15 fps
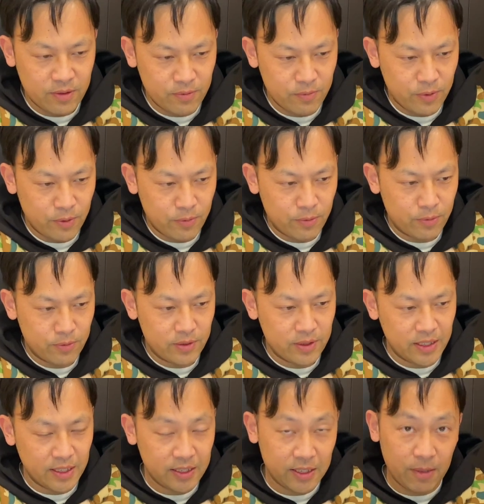will
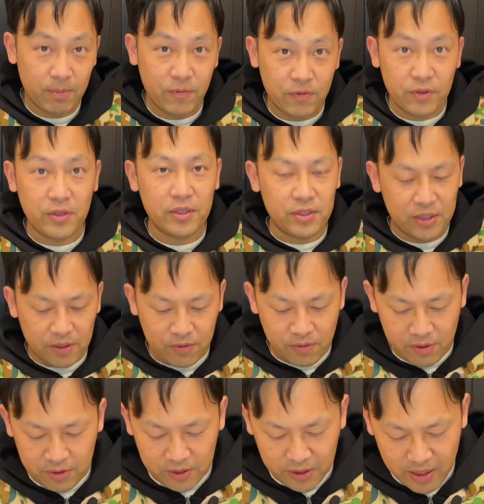take some footage
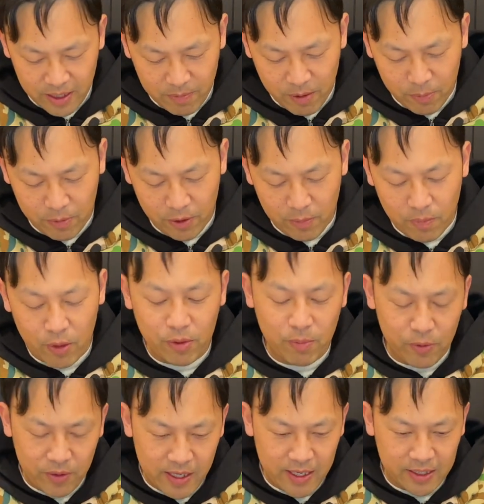across like
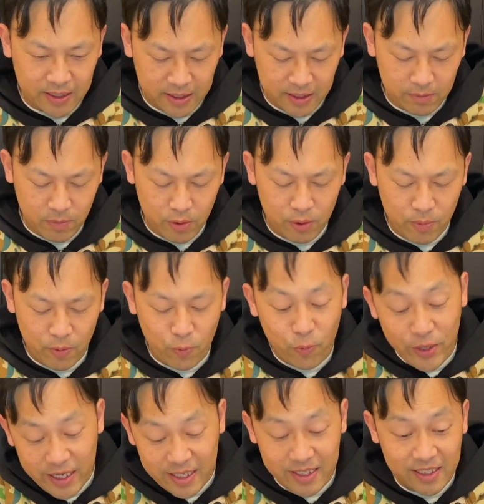multiple days, multiple
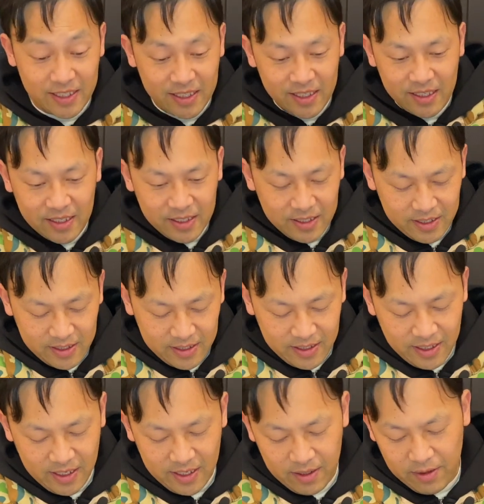weeks,
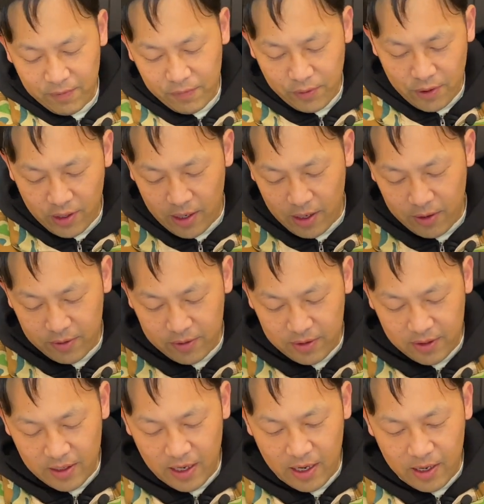and then figure out
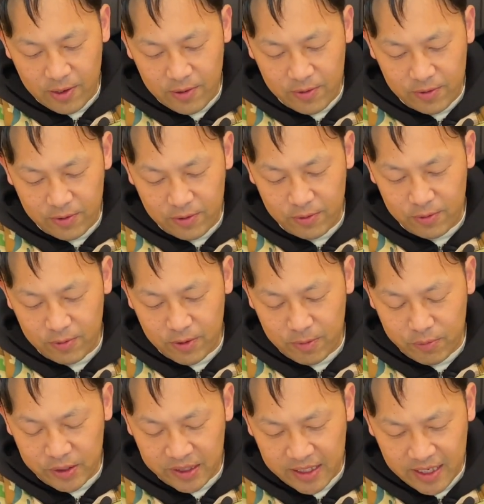how to
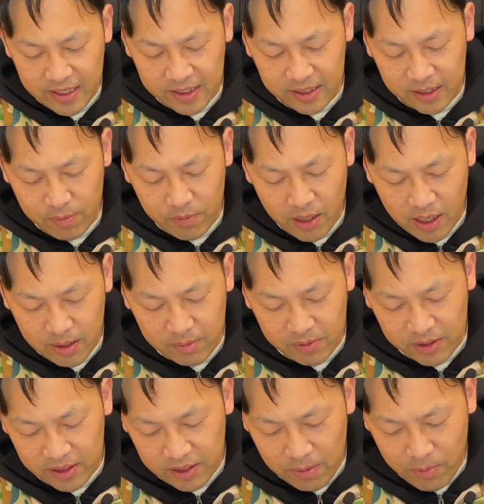present it. Sometimes
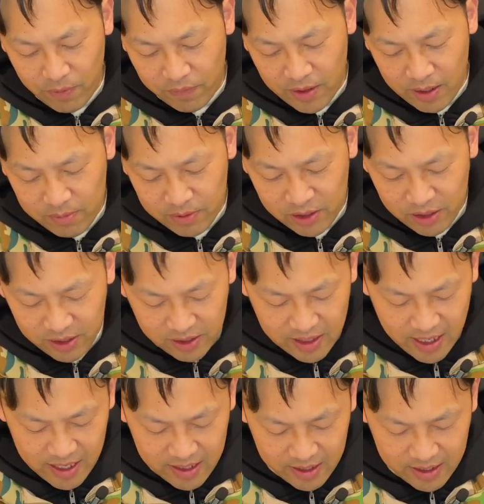some of them just
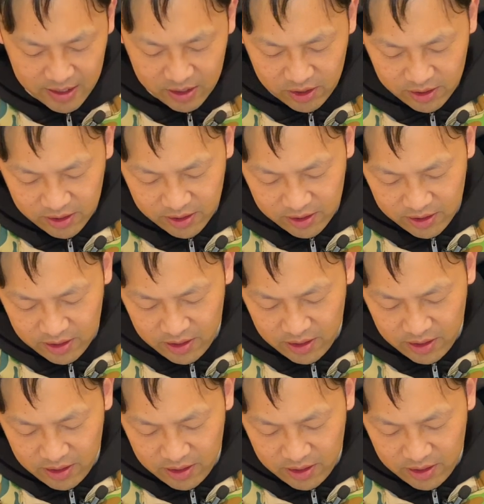the editing just